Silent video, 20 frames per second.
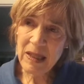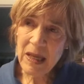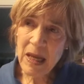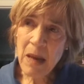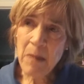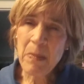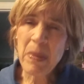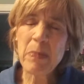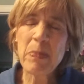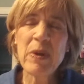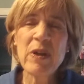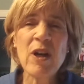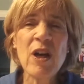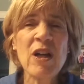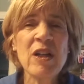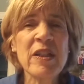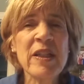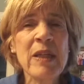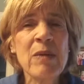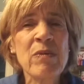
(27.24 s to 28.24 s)
but
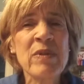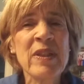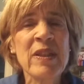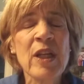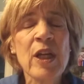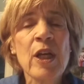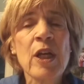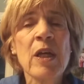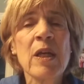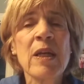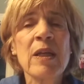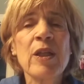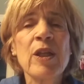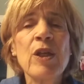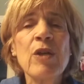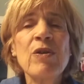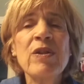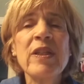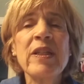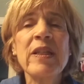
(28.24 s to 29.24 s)
because he was
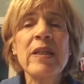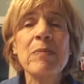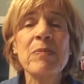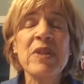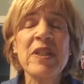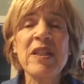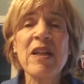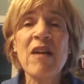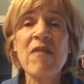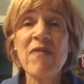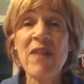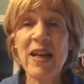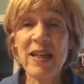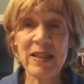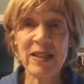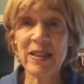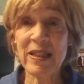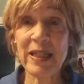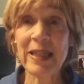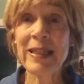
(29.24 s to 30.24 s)
using himself as
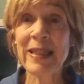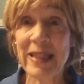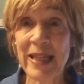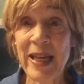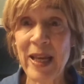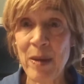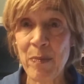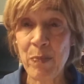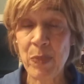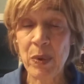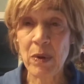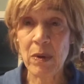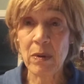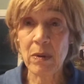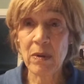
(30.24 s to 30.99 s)
an example